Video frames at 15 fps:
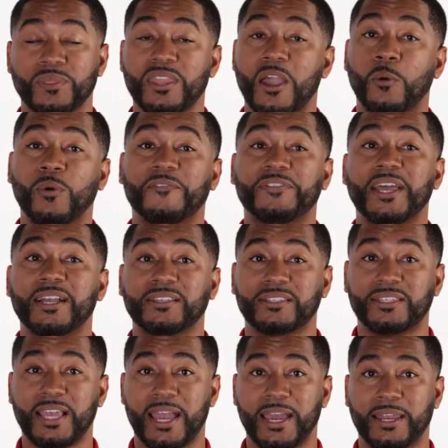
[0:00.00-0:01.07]
Now, with that
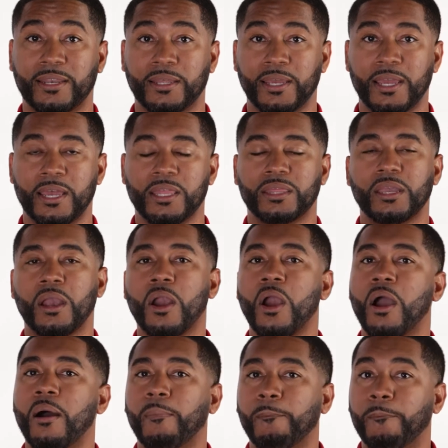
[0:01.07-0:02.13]
said, there
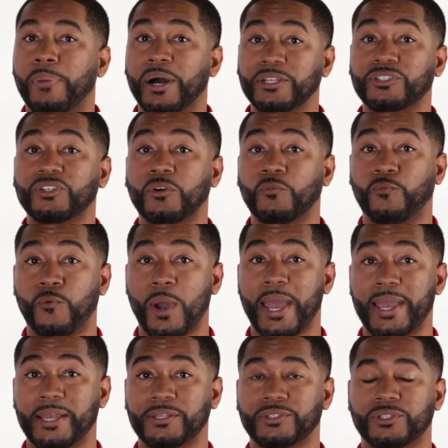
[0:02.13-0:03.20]
are a bunch of
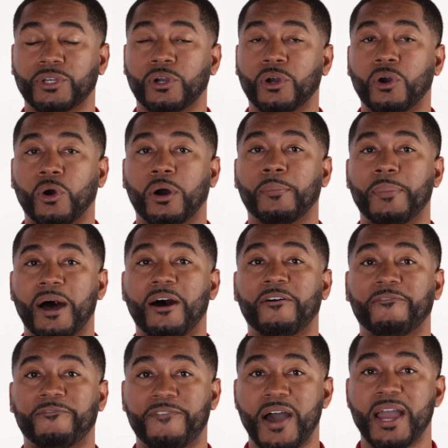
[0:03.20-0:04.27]
ways to go
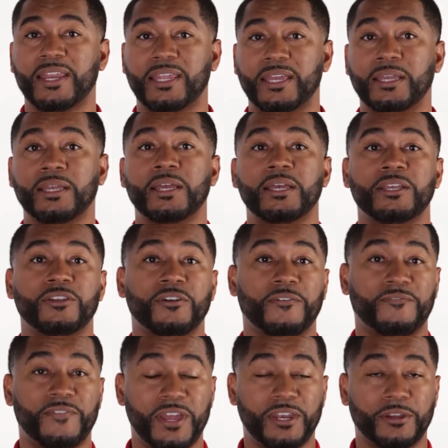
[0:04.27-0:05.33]
about finding your
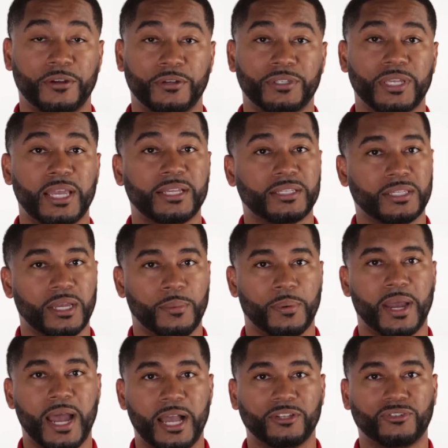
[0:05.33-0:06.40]
vendors and
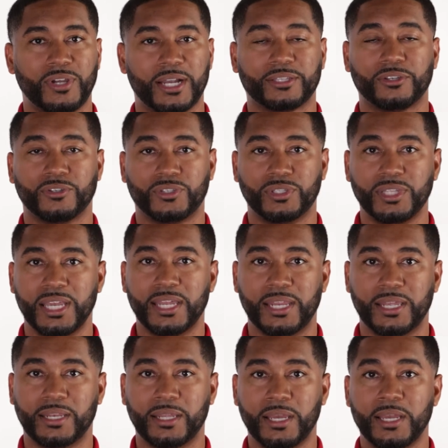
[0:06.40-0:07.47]
subcontractors
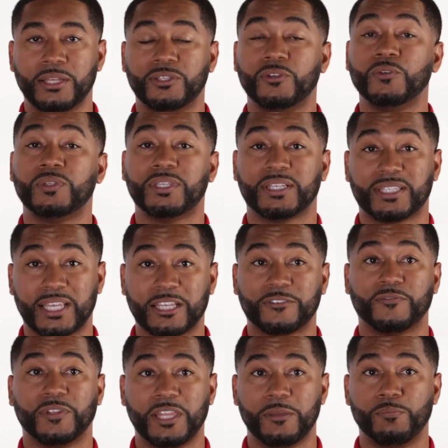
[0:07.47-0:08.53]
needed to
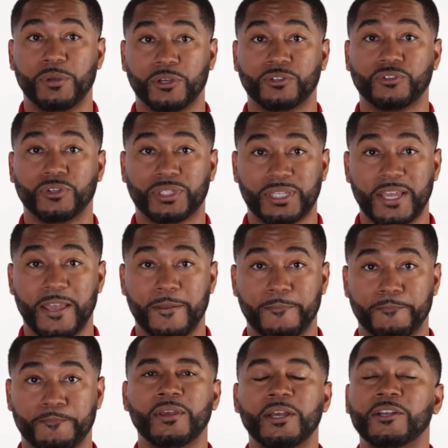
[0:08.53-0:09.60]
successfully build your team.
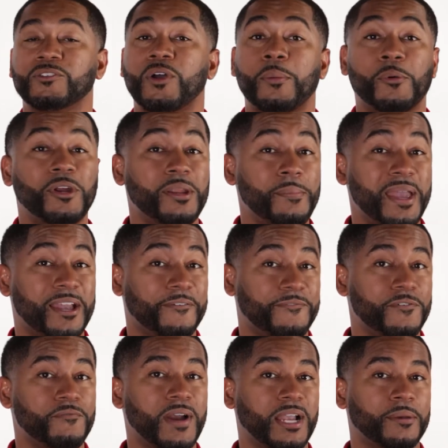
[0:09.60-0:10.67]
So I'm going to make a
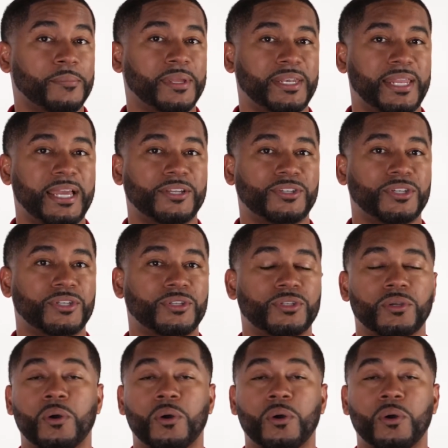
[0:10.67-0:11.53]
few recommendations